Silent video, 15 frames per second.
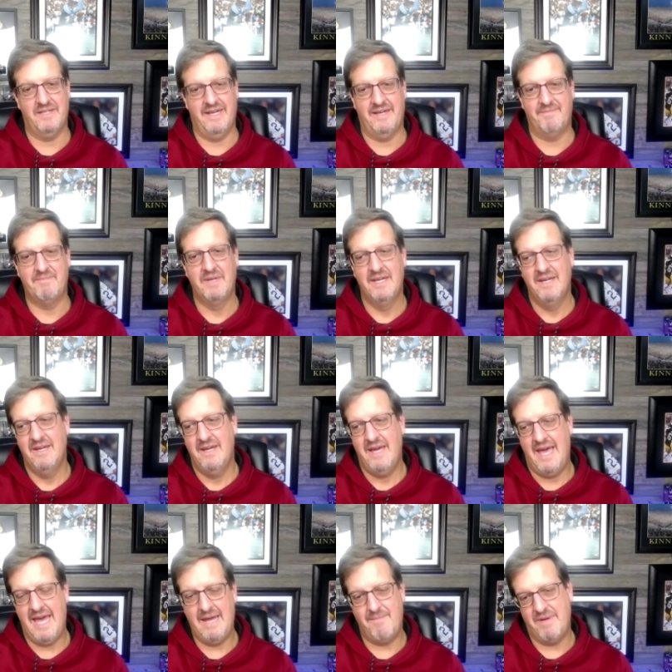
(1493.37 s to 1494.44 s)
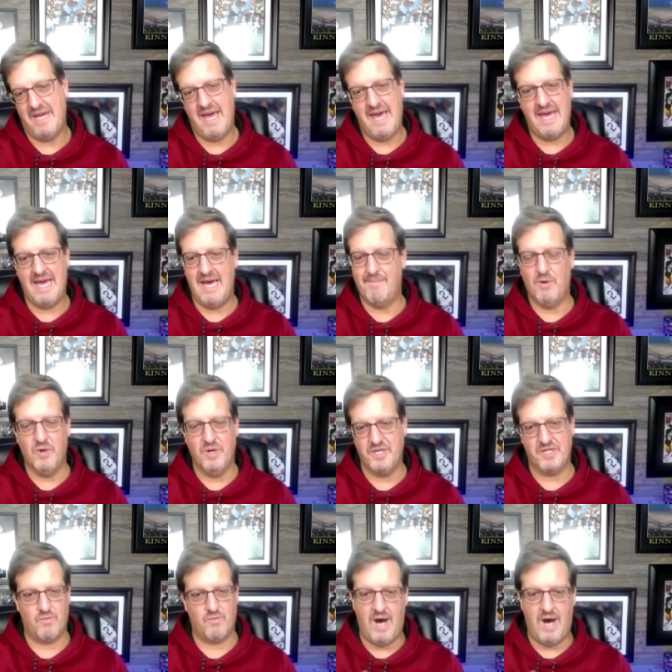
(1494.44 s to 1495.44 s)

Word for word: Um, NBA, I more just